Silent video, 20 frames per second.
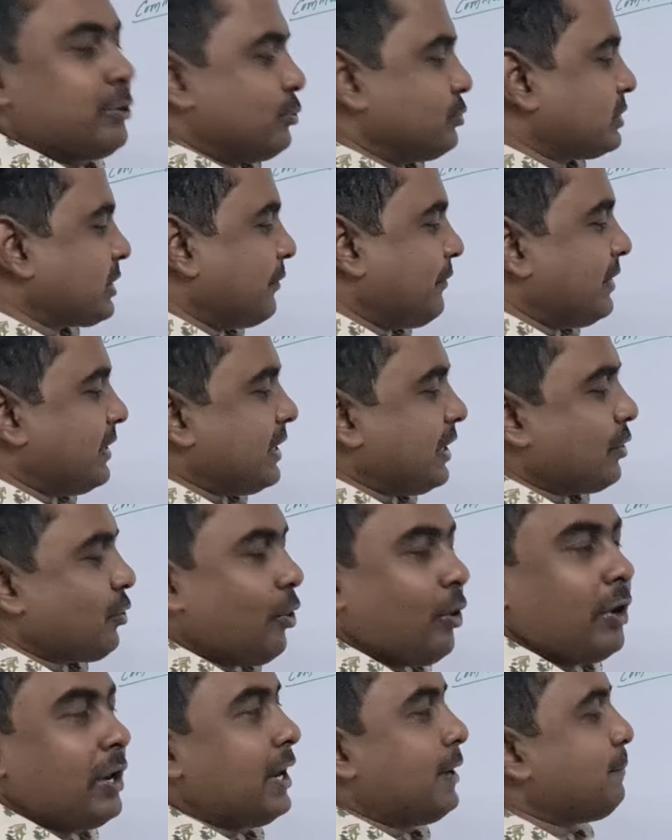270
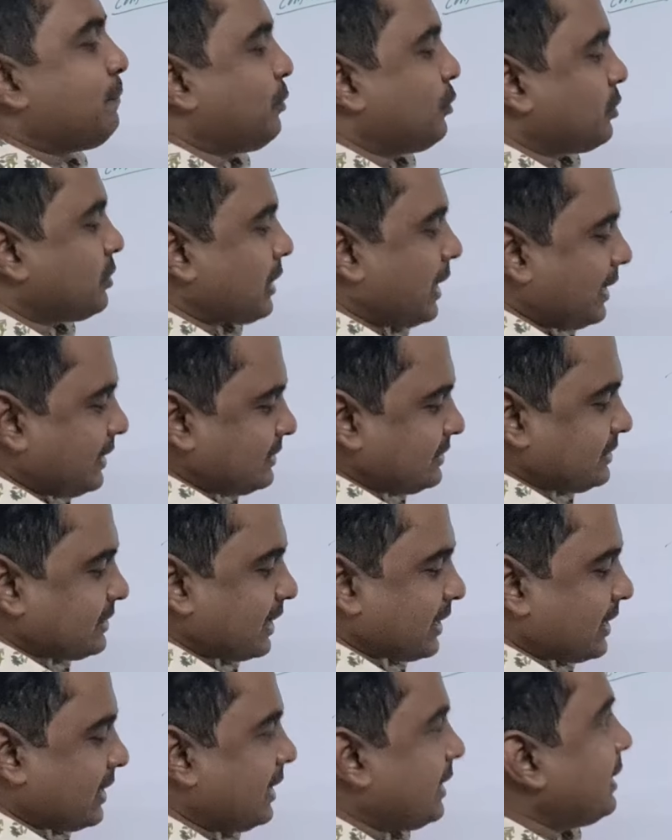call and put, and
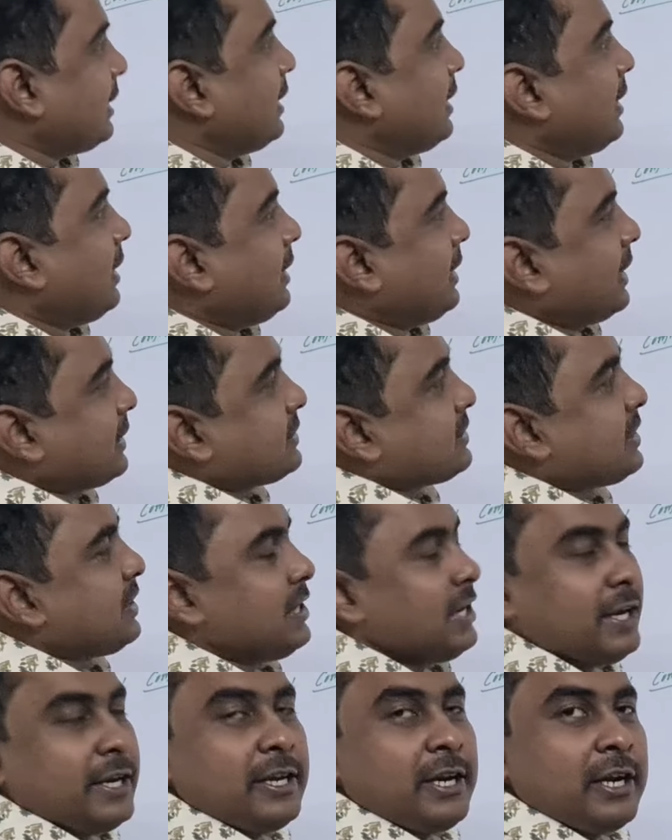check like
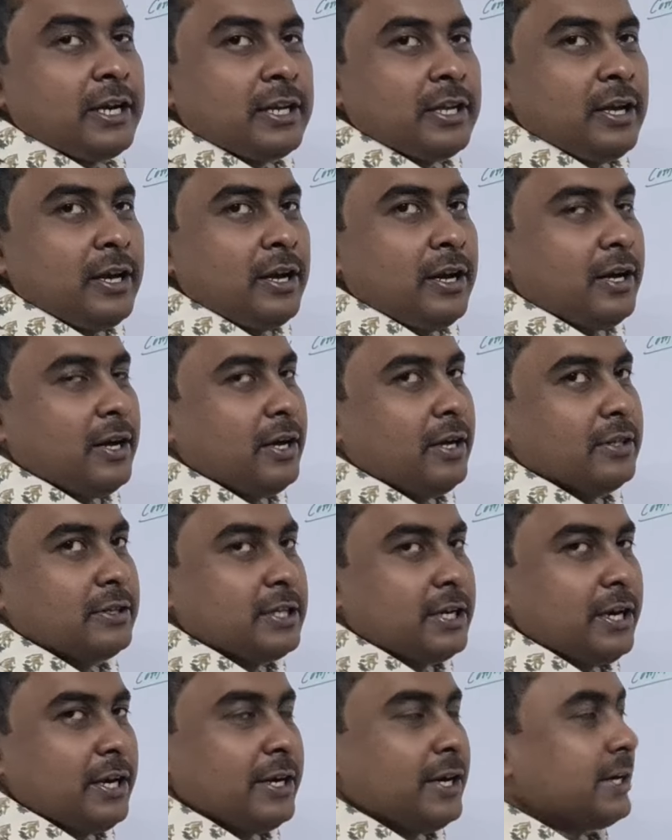300,
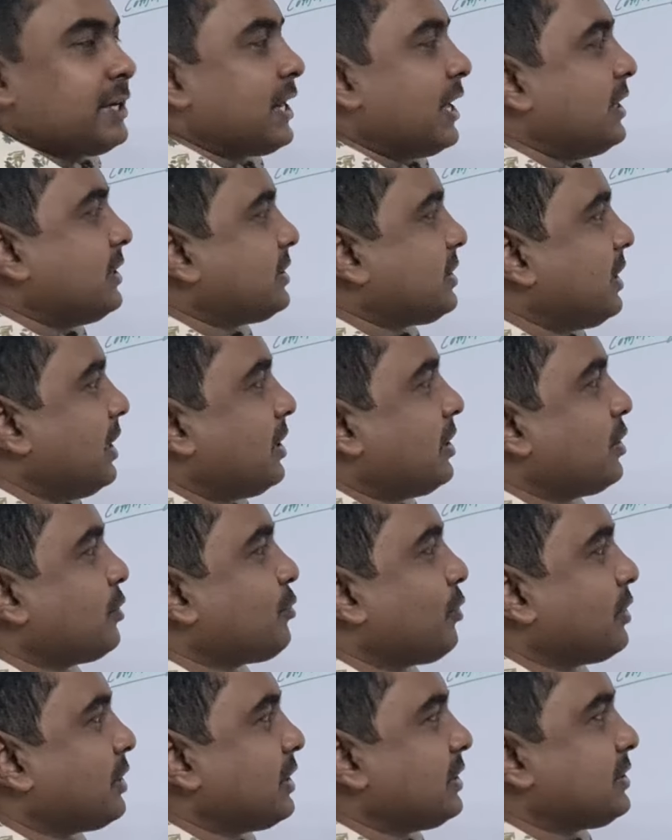310,
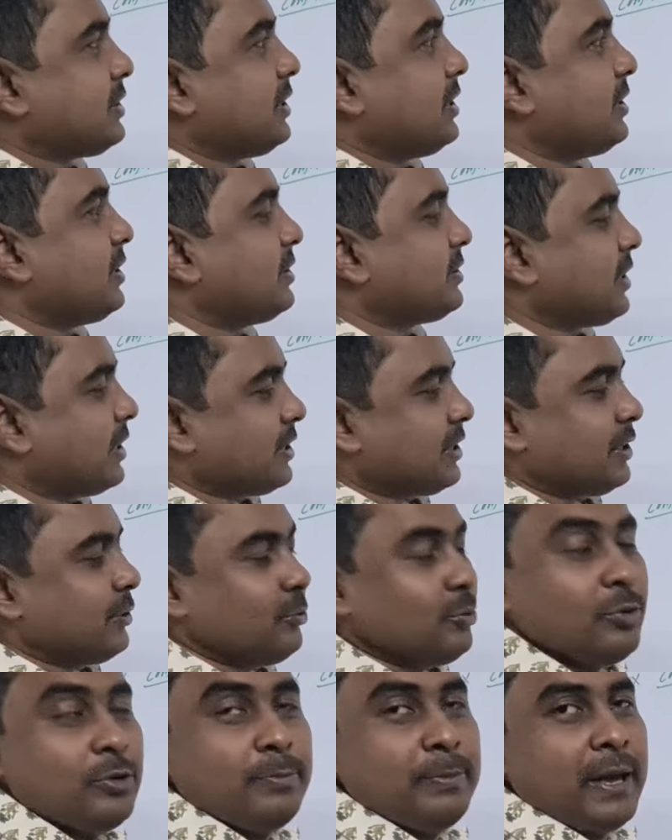320, 330,
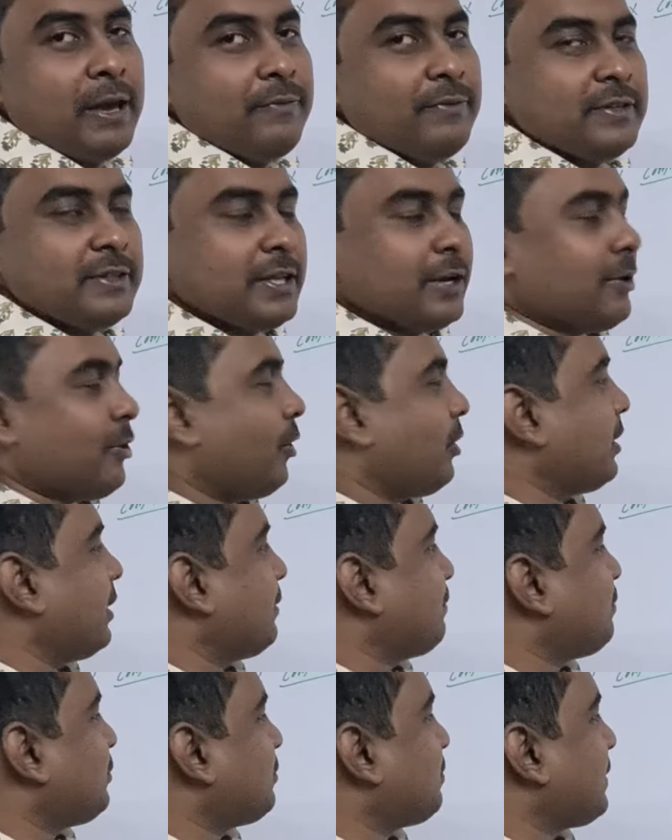you will be having the call
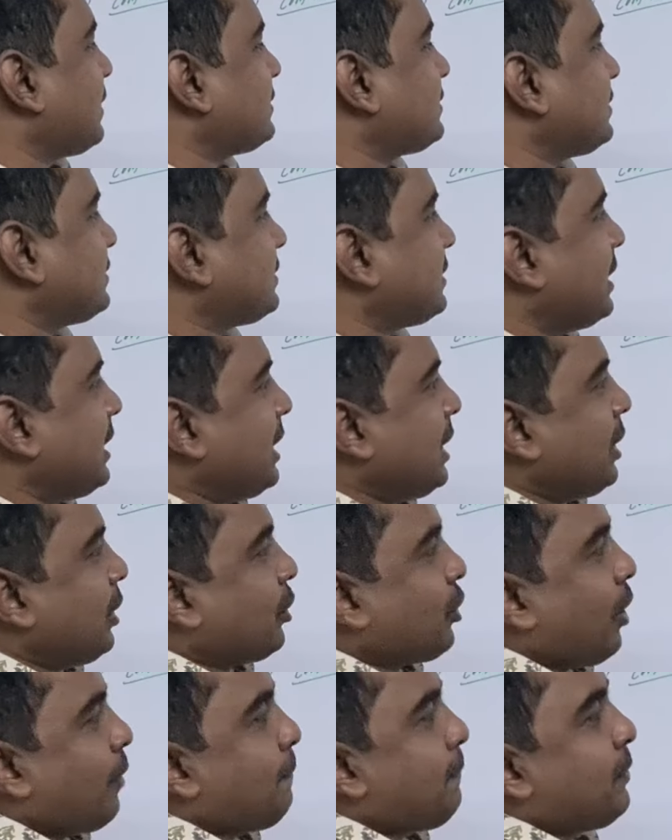and put prices.
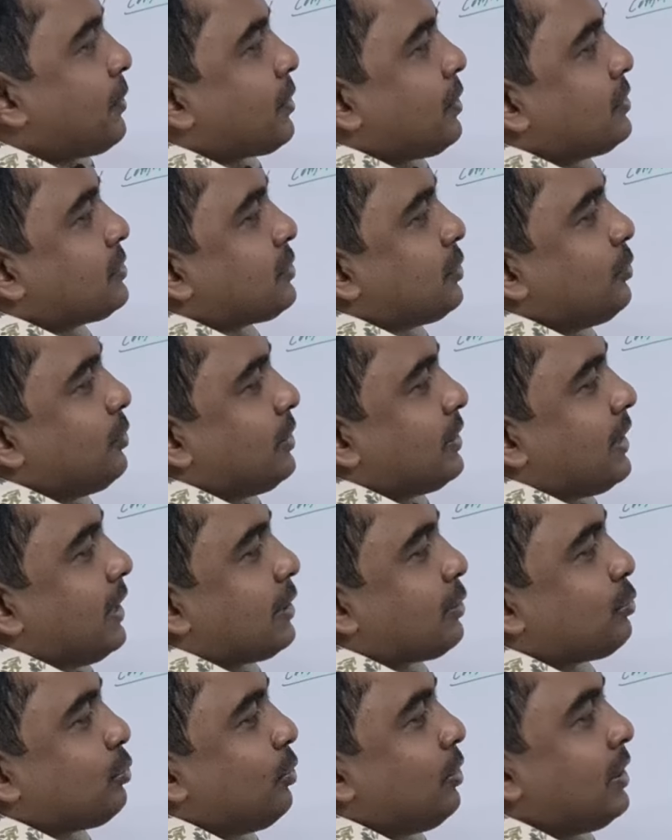Copper also you will
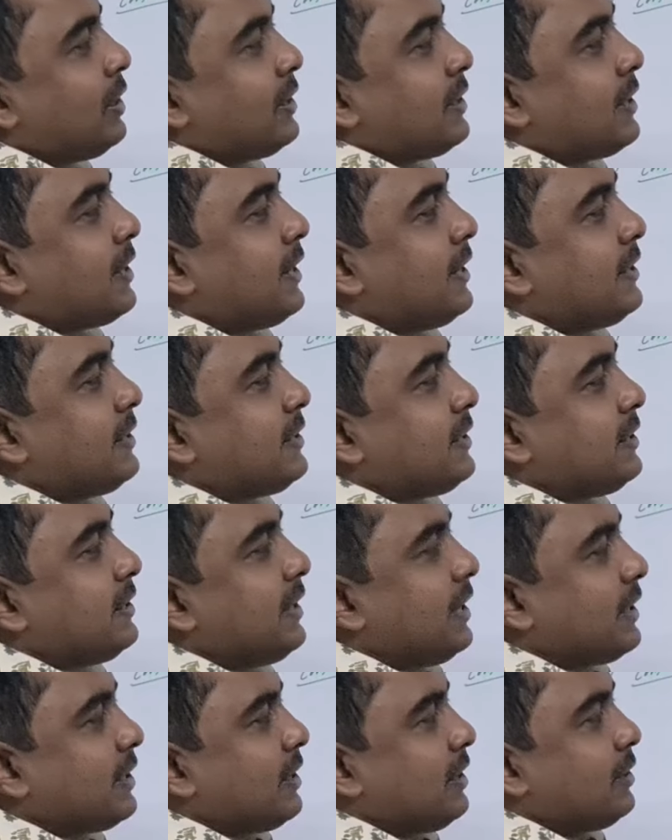get 1280,
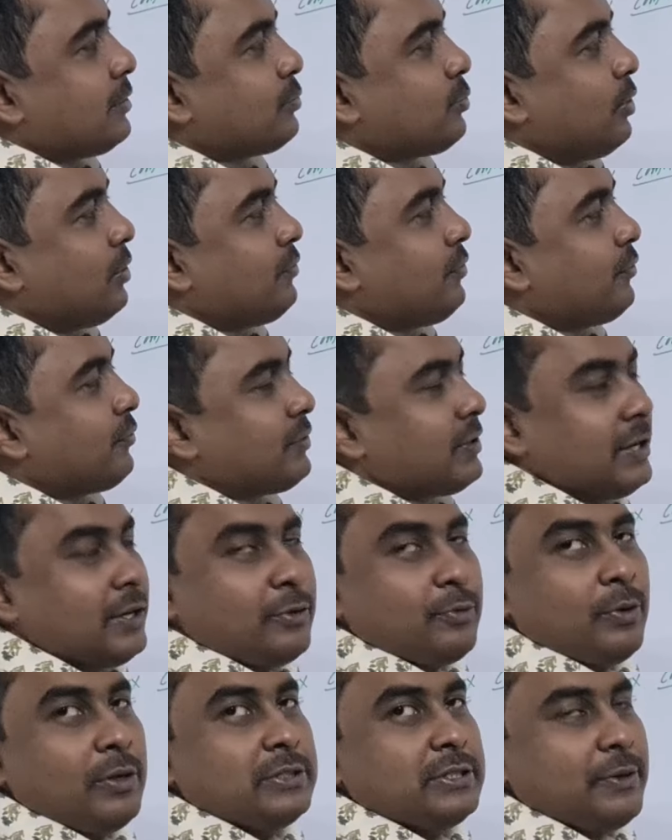like 1250,
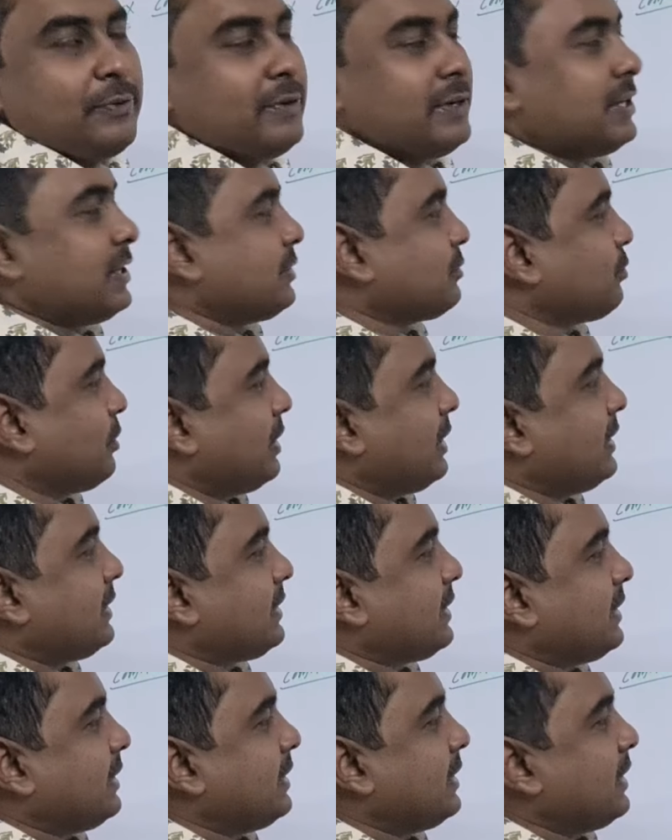1270,
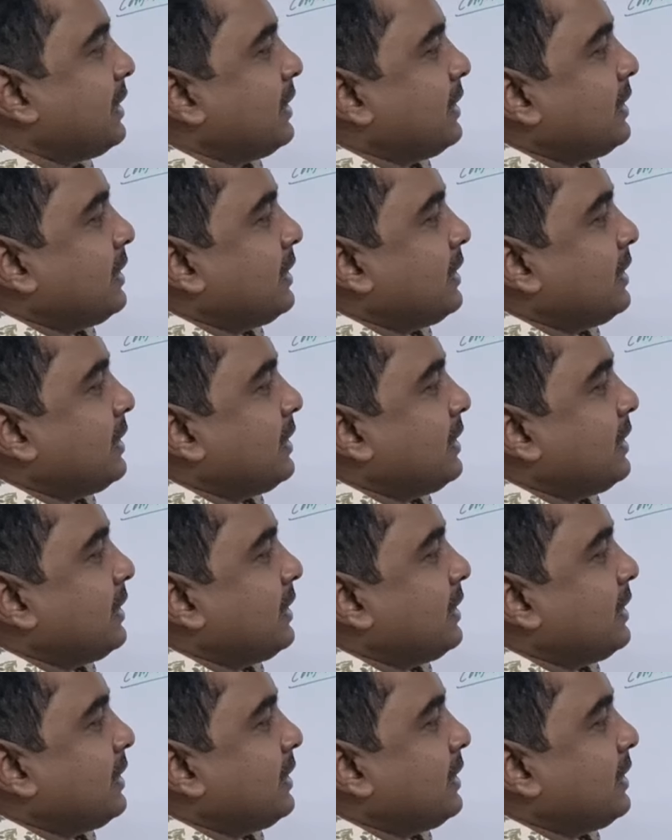1280.